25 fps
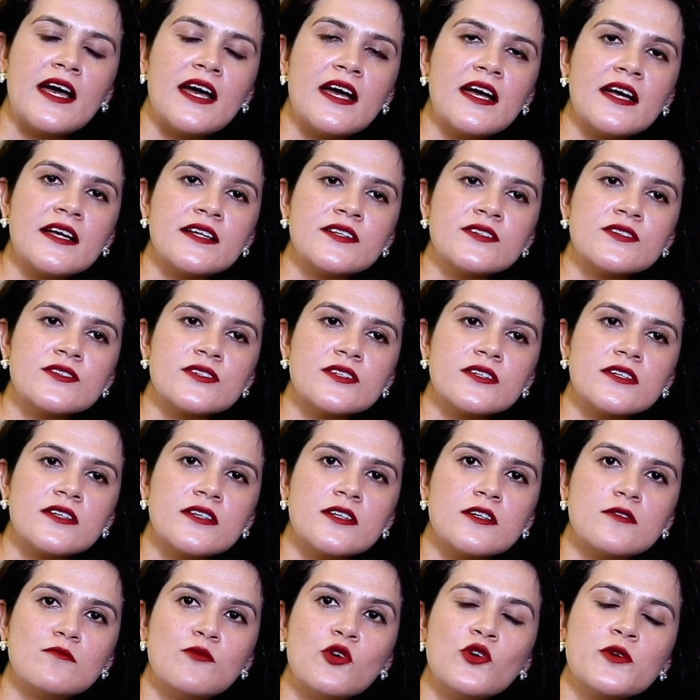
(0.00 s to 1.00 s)
and
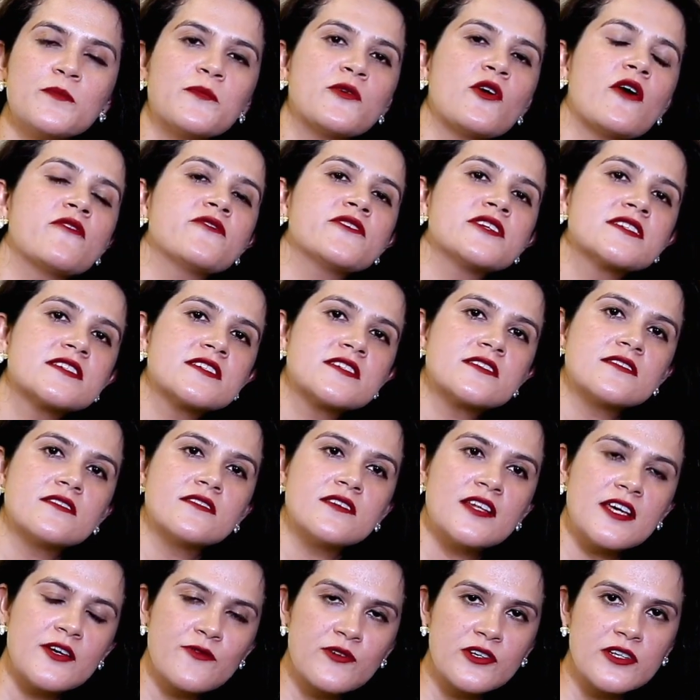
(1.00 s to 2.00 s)
more profits
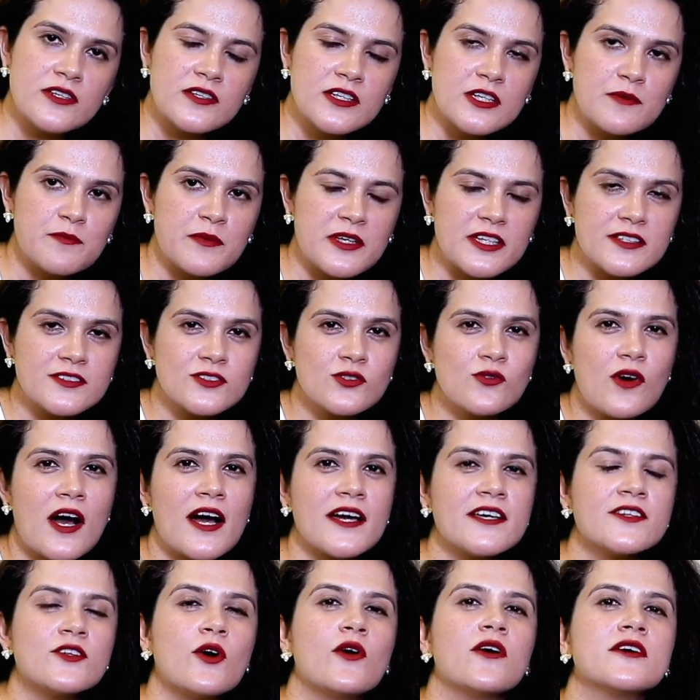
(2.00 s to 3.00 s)
they were reaping. So,
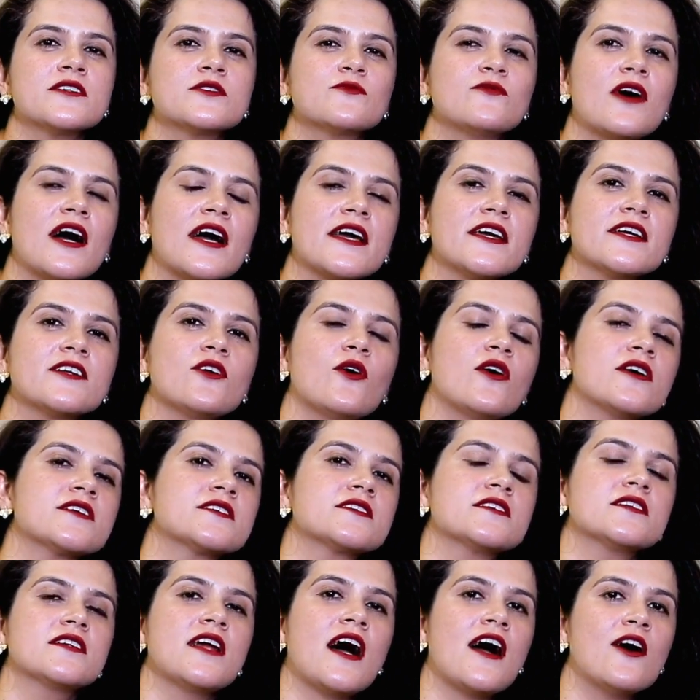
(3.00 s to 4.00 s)
I thought why
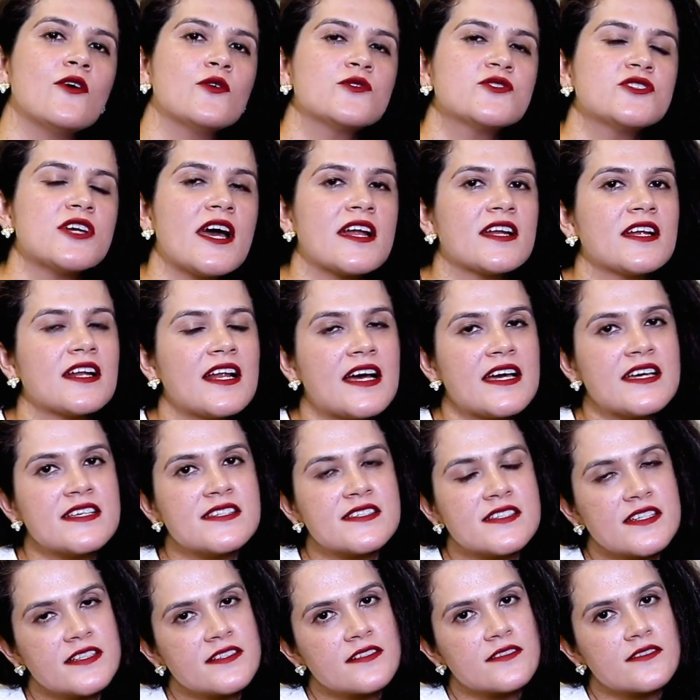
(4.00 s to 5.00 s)
not now
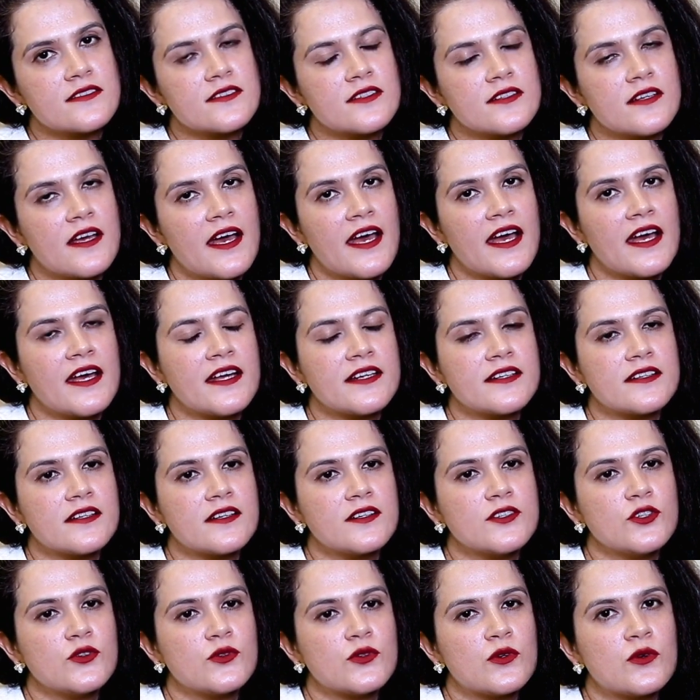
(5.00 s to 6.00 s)
channelize it and,
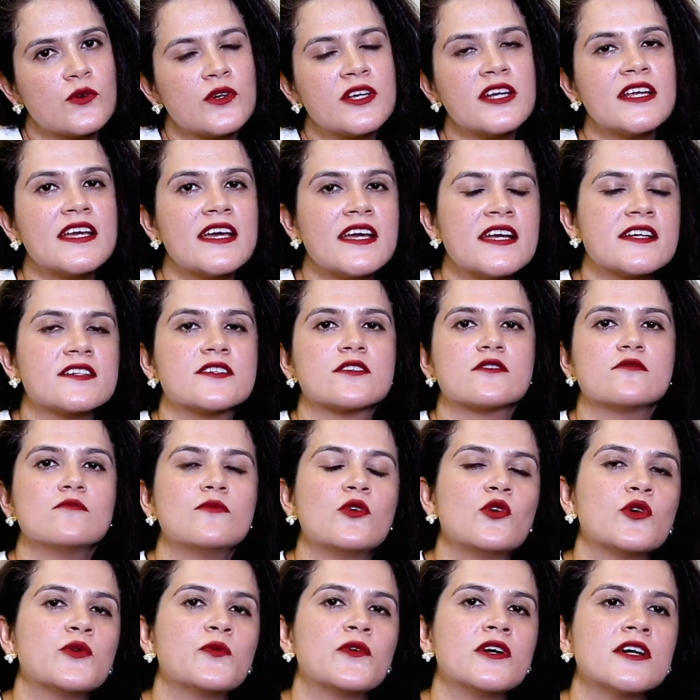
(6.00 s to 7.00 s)
you know, create
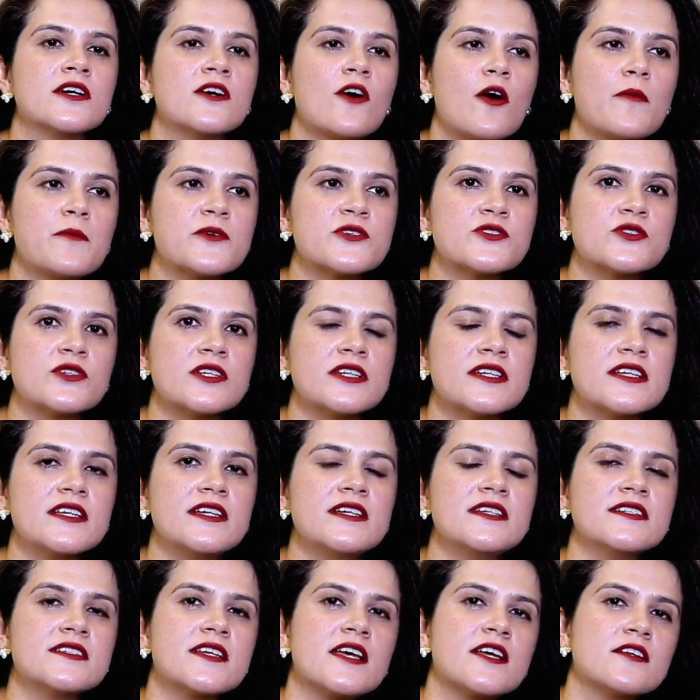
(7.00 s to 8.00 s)
more work
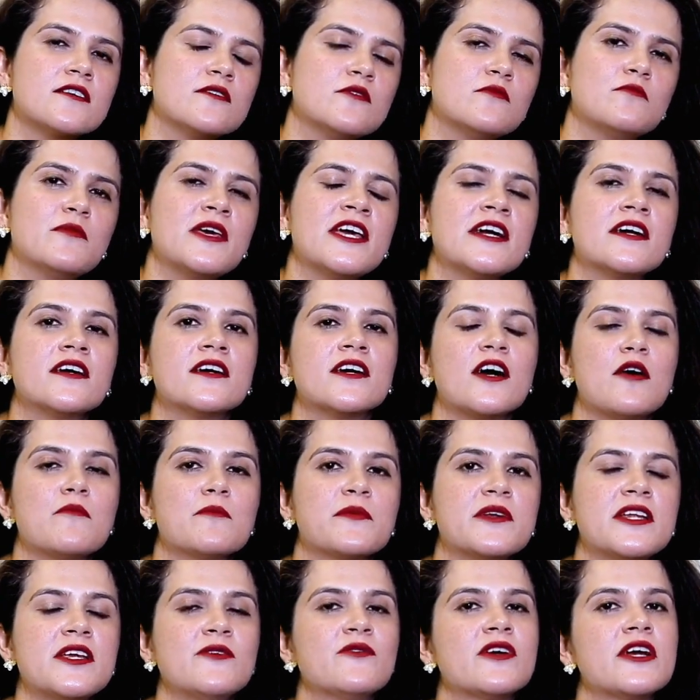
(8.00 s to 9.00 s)
opportunities and make a
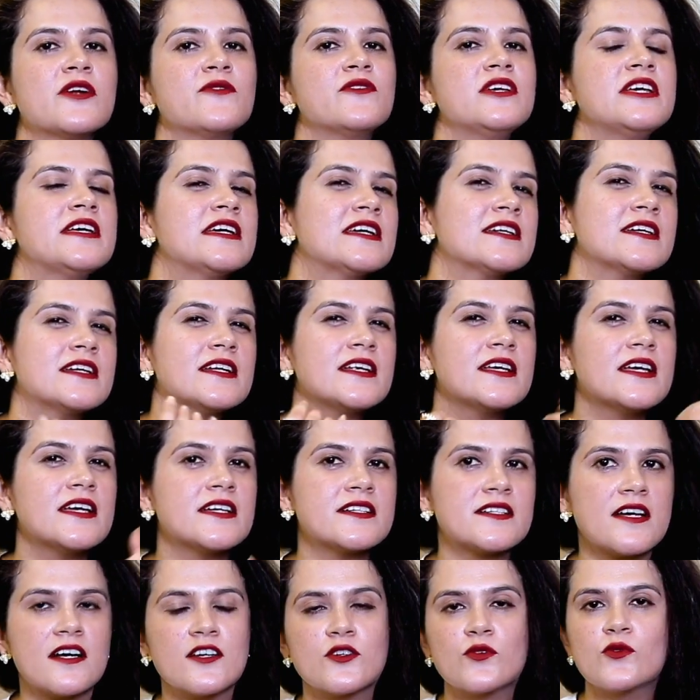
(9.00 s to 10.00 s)
company where we can
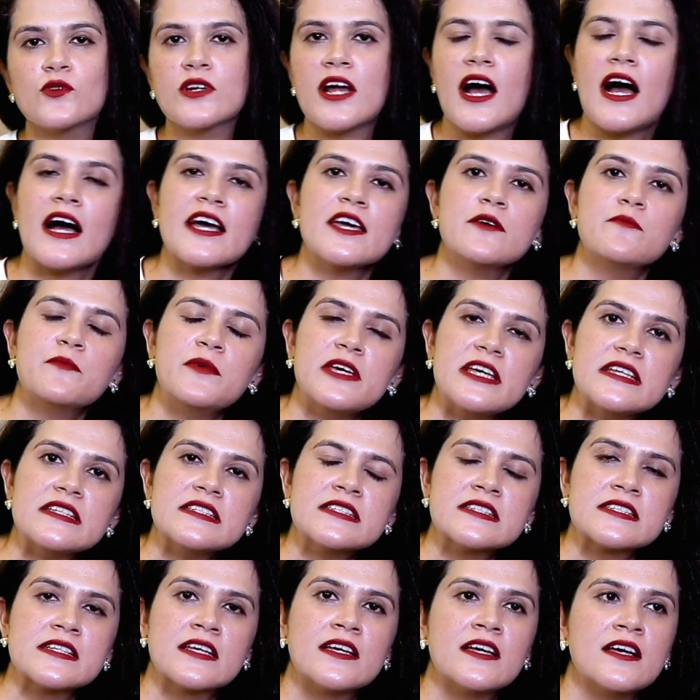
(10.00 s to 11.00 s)
create our own
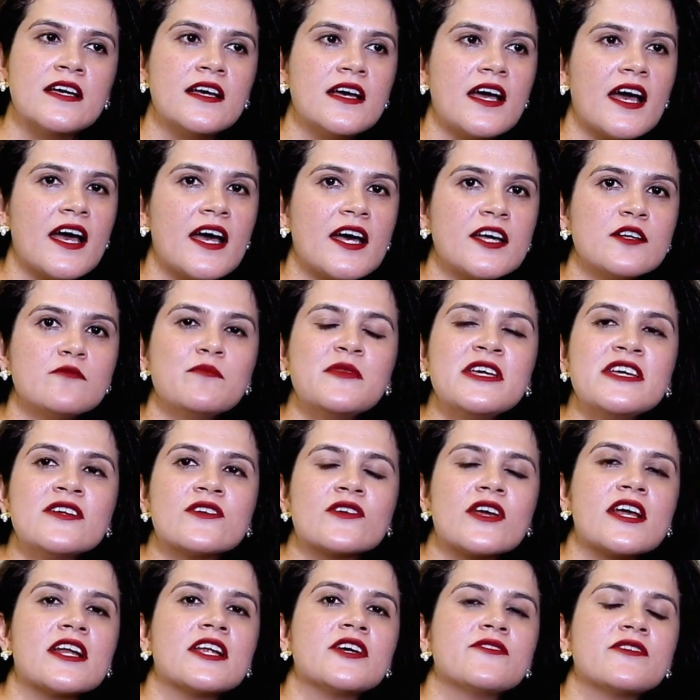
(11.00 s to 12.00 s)
IPs and be
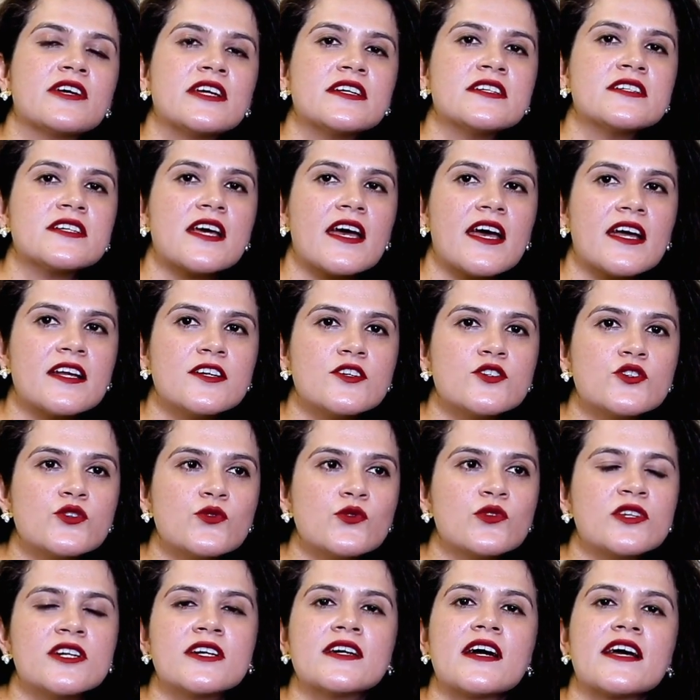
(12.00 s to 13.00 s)
relevant and do
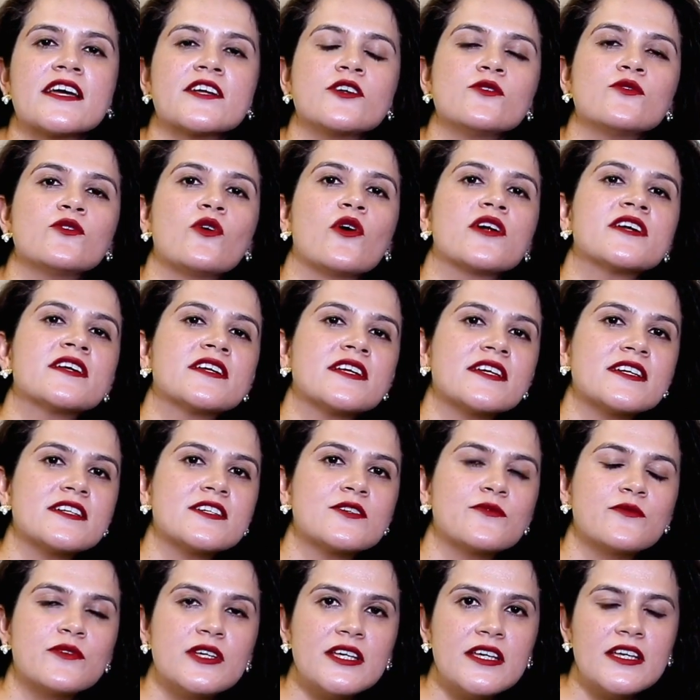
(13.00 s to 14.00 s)
the kind of
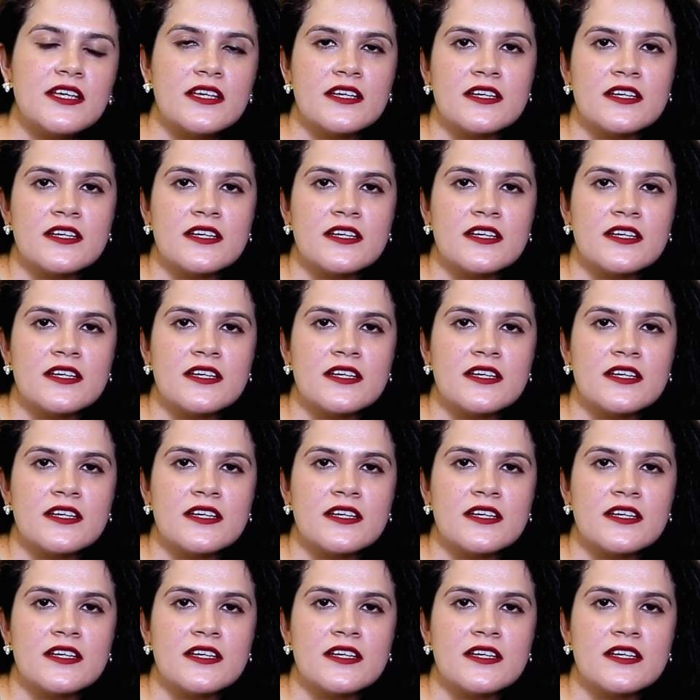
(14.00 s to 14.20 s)
content we